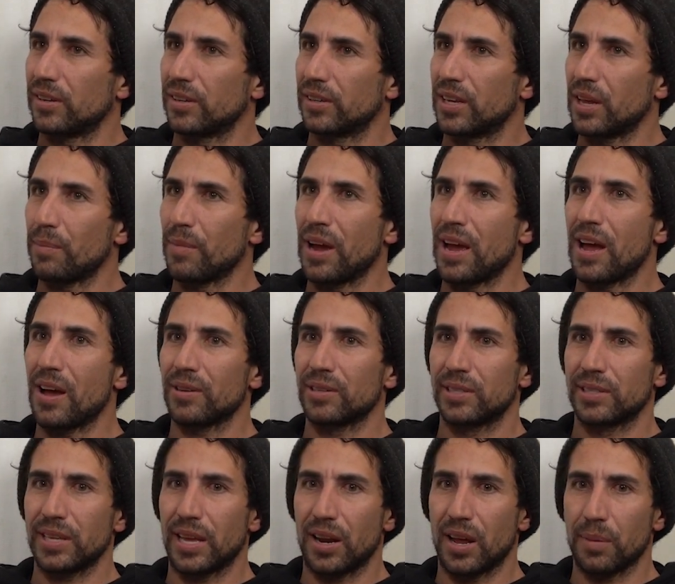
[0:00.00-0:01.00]
getting my house
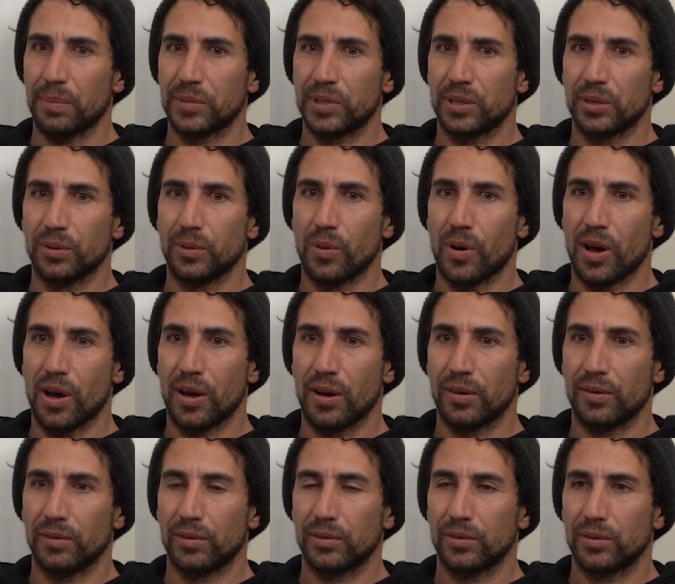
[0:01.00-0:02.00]
set up
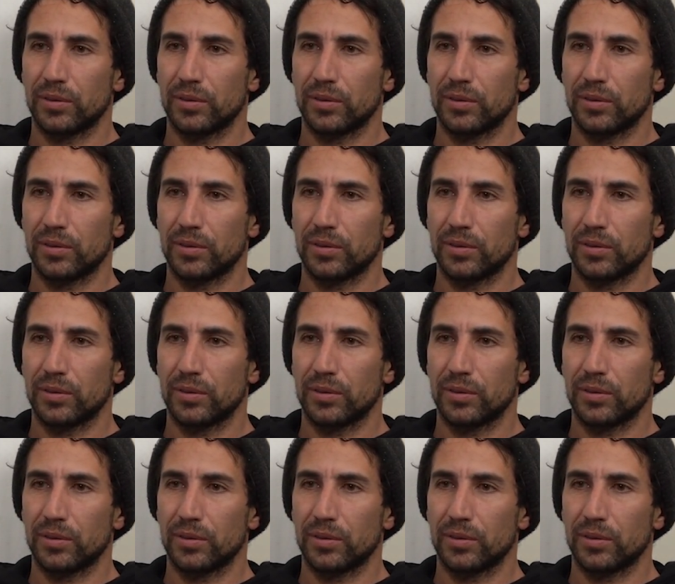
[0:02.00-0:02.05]
to